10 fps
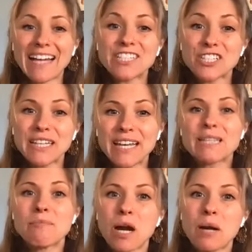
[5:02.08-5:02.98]
actually like
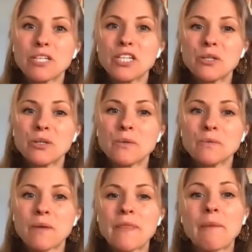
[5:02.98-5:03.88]
the barbecue,
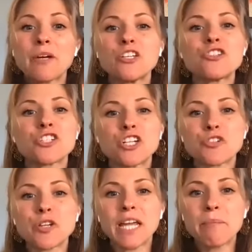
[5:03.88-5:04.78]
and then we usually are
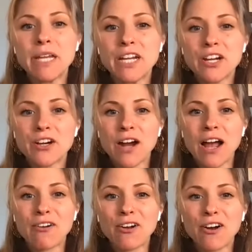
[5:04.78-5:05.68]
drinking beer or
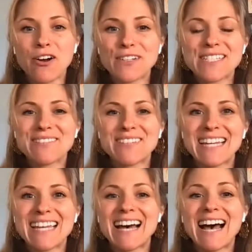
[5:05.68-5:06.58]
alcohol or something
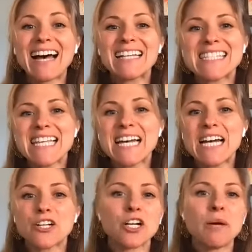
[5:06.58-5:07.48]
in the hot
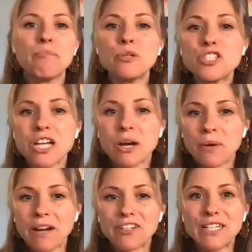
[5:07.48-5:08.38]
sun, or kombucha or
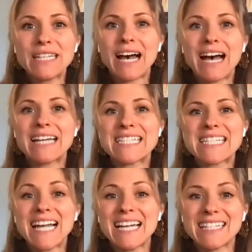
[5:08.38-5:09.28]
whatever in the hot
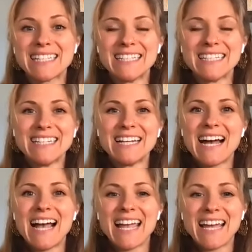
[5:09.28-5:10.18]
sun.
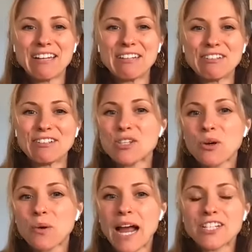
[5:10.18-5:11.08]
And
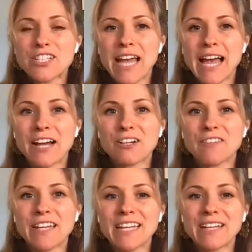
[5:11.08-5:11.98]
so we're actually
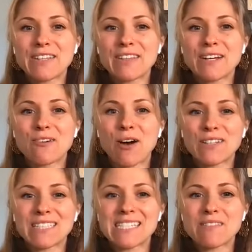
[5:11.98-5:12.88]
aggravating the
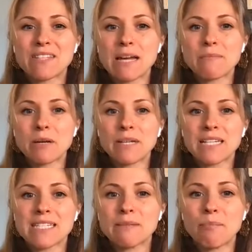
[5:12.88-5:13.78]
qualities of the summer,
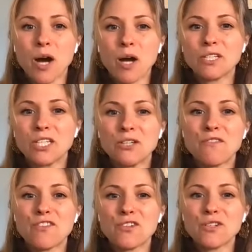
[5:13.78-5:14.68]
because the barbecue
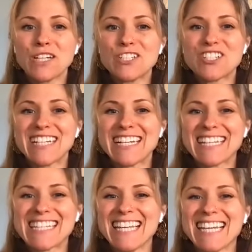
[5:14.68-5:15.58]
food and drink
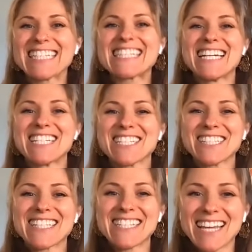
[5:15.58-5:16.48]
is like essentially
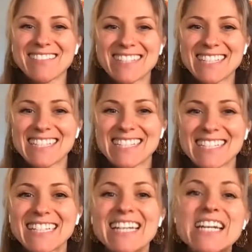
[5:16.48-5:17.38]
the same as the
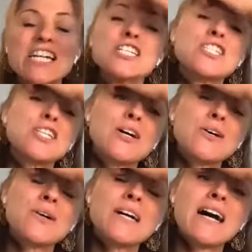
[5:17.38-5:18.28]
season.
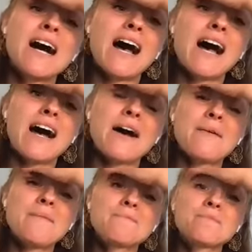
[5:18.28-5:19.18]
So
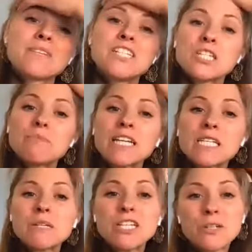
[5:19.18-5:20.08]
just because
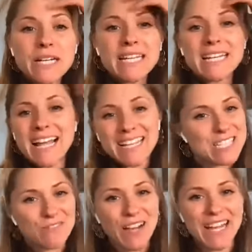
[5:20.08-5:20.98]
we do it and
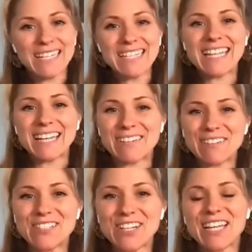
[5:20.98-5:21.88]
it's fun, like we
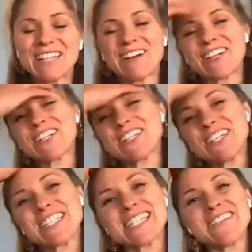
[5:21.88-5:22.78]
were talking about
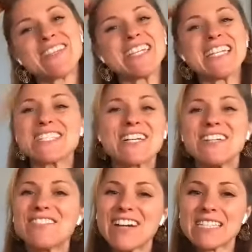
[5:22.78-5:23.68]
earlier, doesn't mean it's
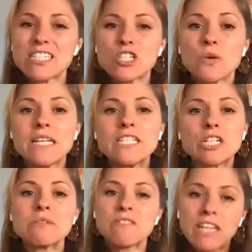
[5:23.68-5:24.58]
good for us. So in
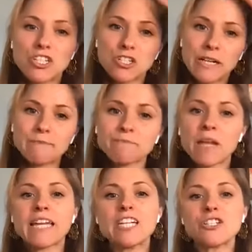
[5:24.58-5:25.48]
terms of Kitchari,
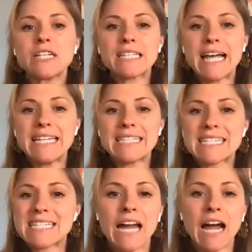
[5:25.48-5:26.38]
a Kitchari cleanse
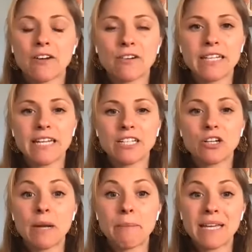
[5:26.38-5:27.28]
is not really an
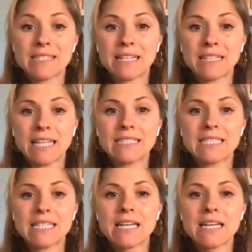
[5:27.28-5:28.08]
amazing cleanse,